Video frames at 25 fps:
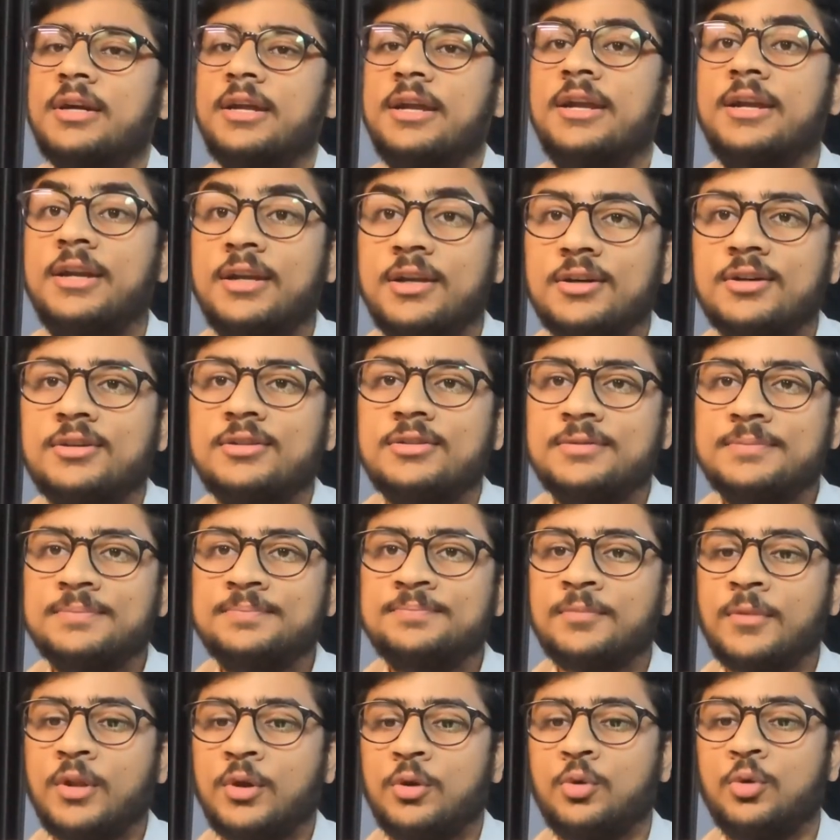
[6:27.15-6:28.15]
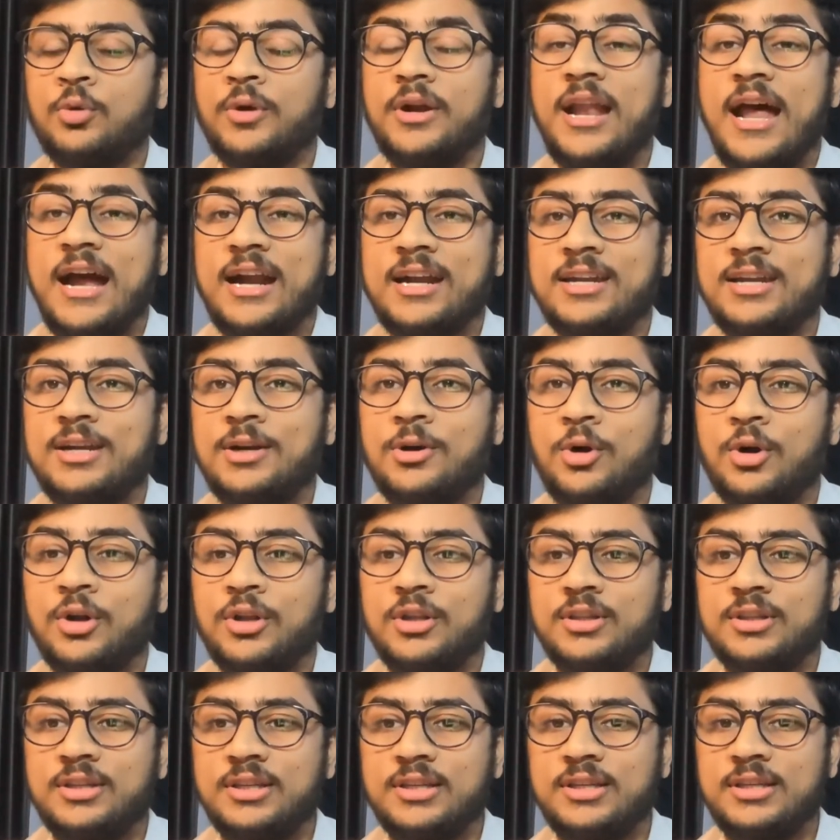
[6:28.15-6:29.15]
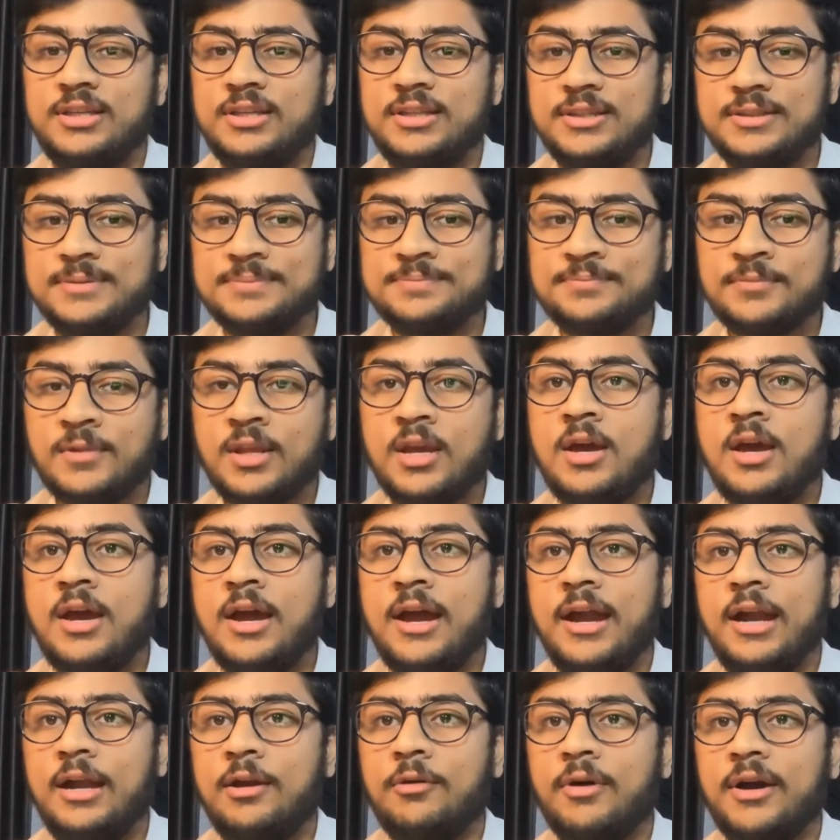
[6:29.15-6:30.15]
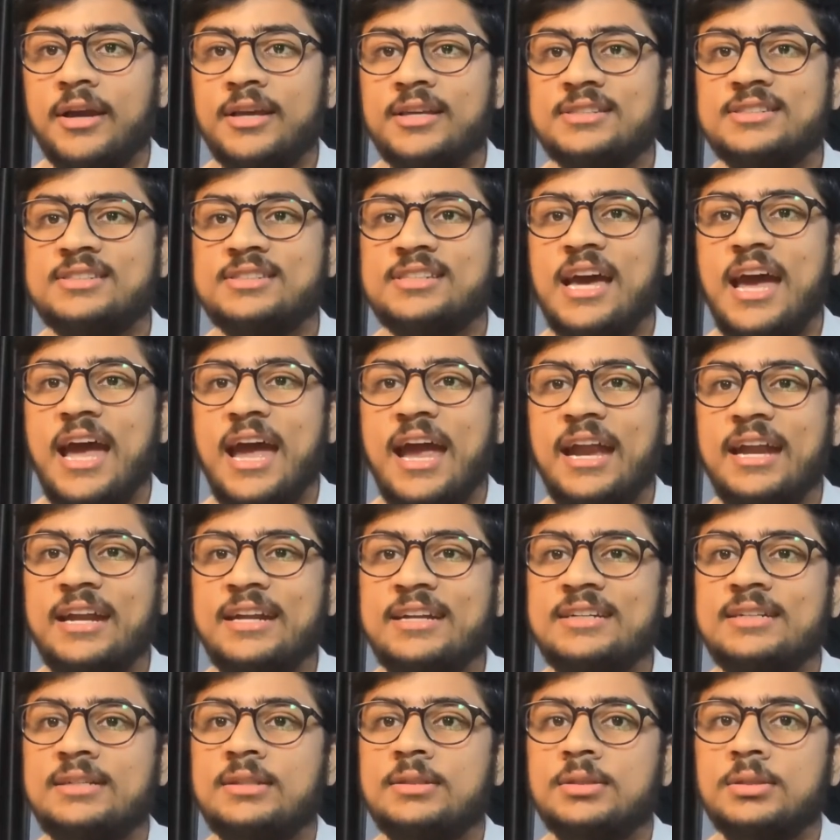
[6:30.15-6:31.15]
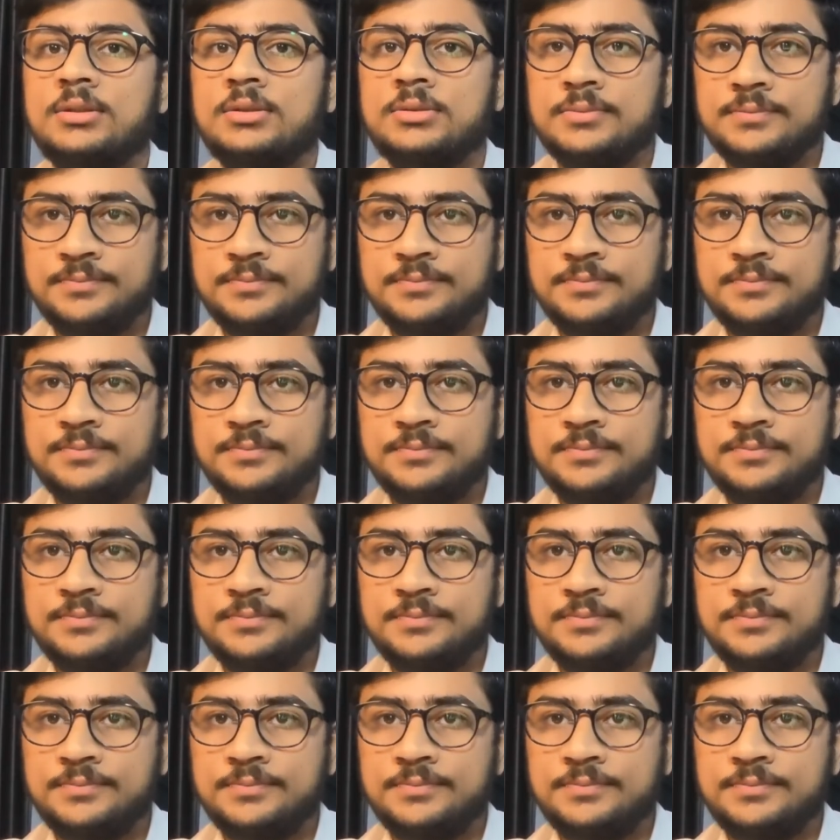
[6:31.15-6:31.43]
intern who had acted on the advice and